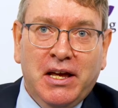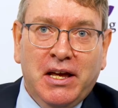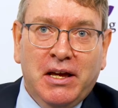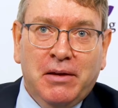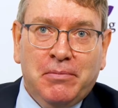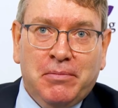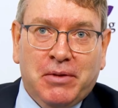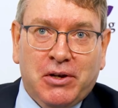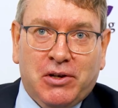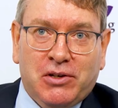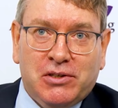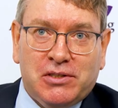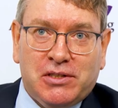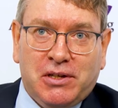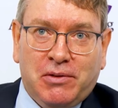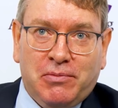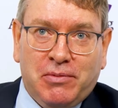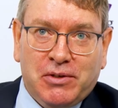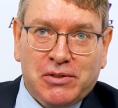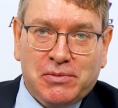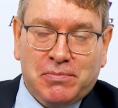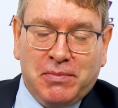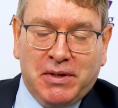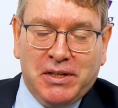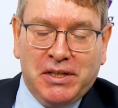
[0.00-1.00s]
because that
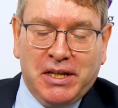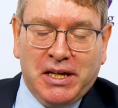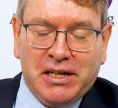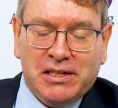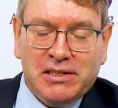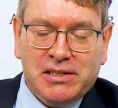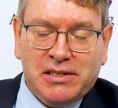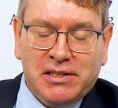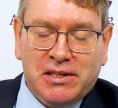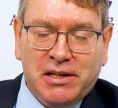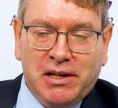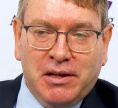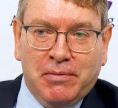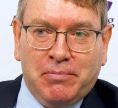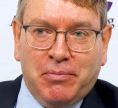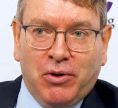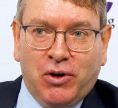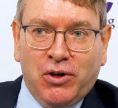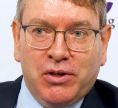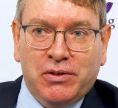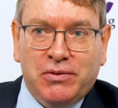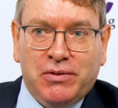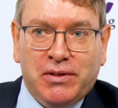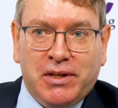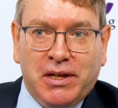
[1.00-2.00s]
was my next uh,
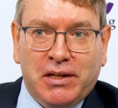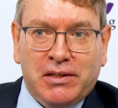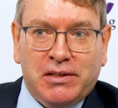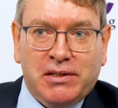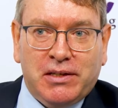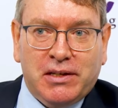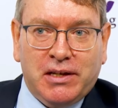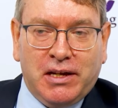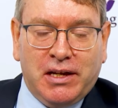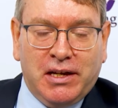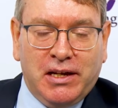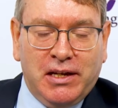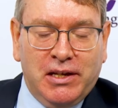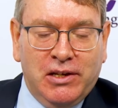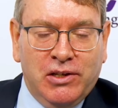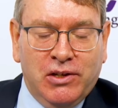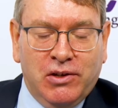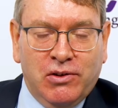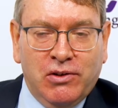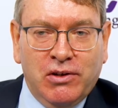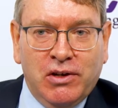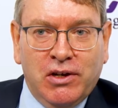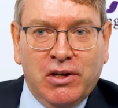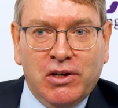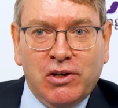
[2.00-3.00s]
point that, you
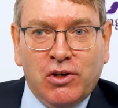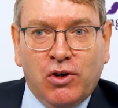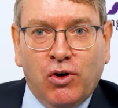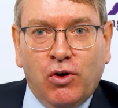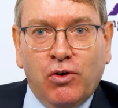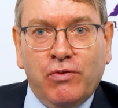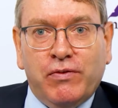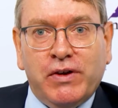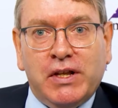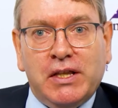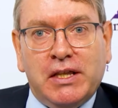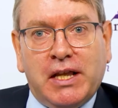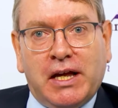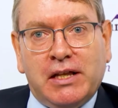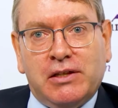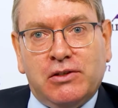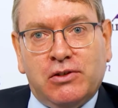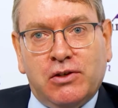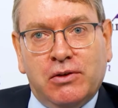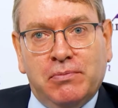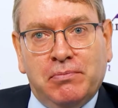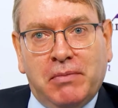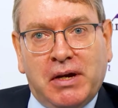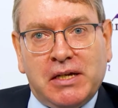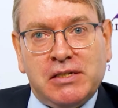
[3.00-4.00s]
know, COVID led
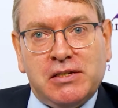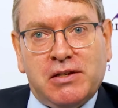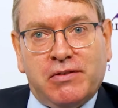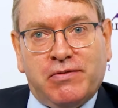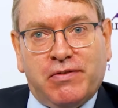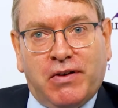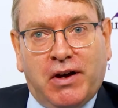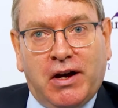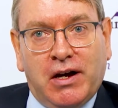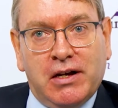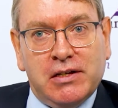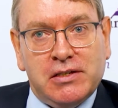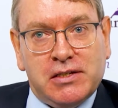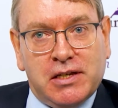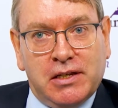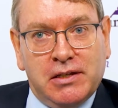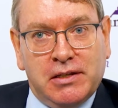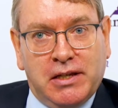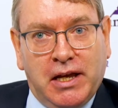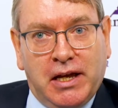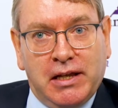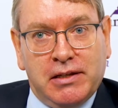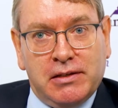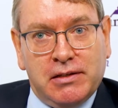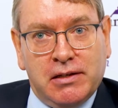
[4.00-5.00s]
to a massive rise in
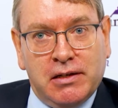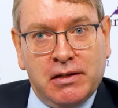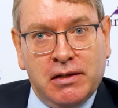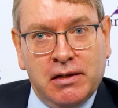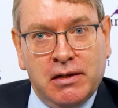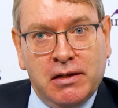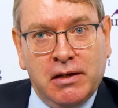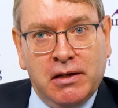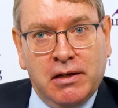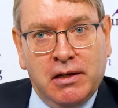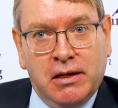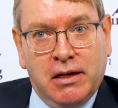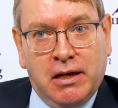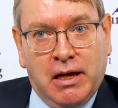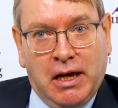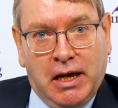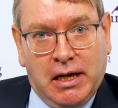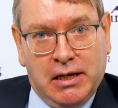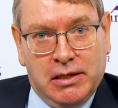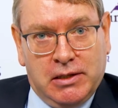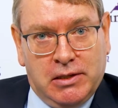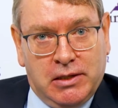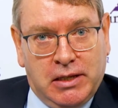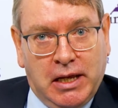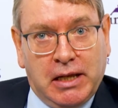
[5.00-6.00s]
debt.
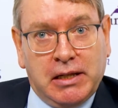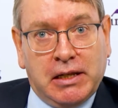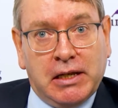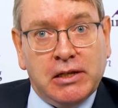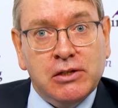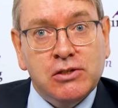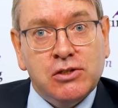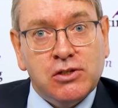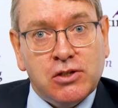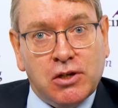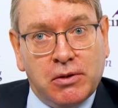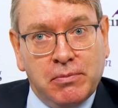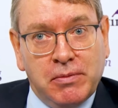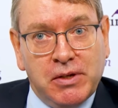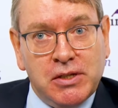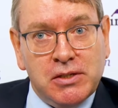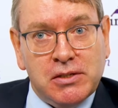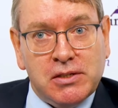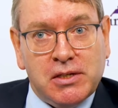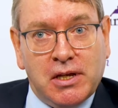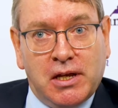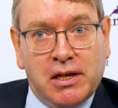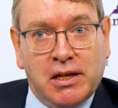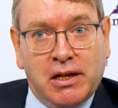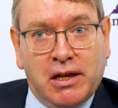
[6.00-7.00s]
Uh, debt
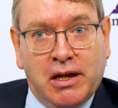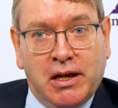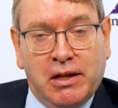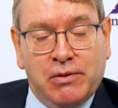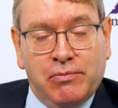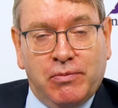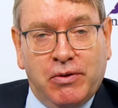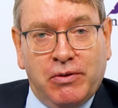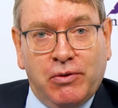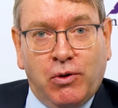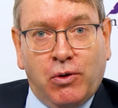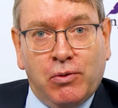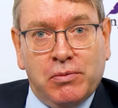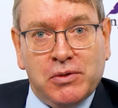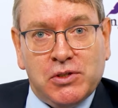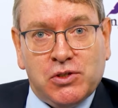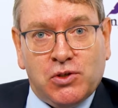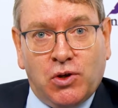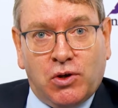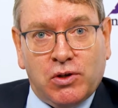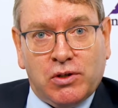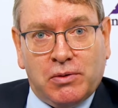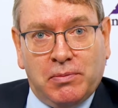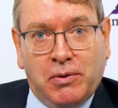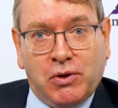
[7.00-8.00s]
instruments, uh, and we always
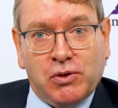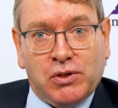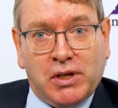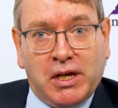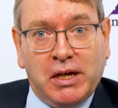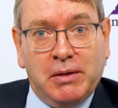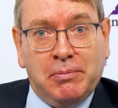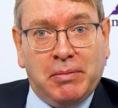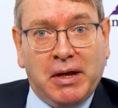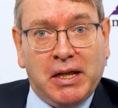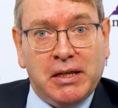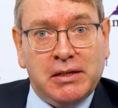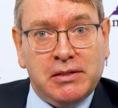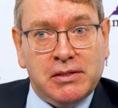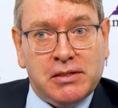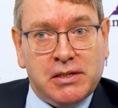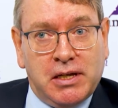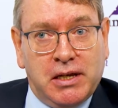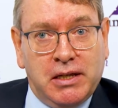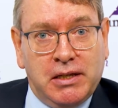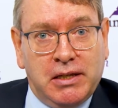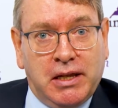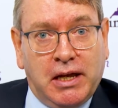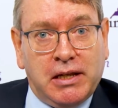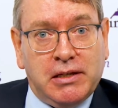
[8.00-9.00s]
talked about
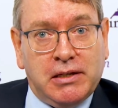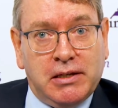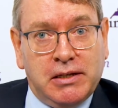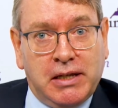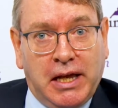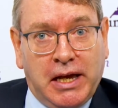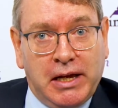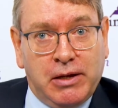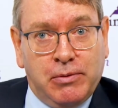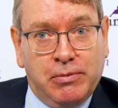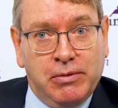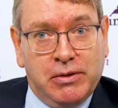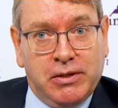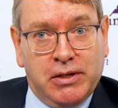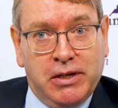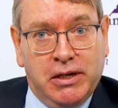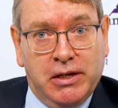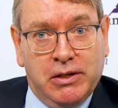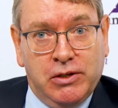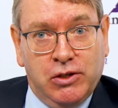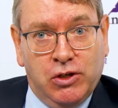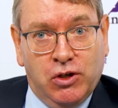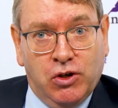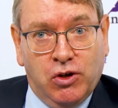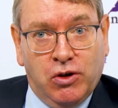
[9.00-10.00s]
rebalancing debt and equity
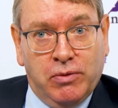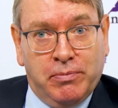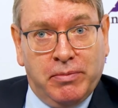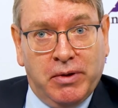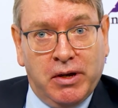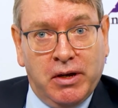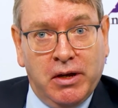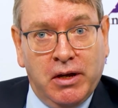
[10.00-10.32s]
in Europe.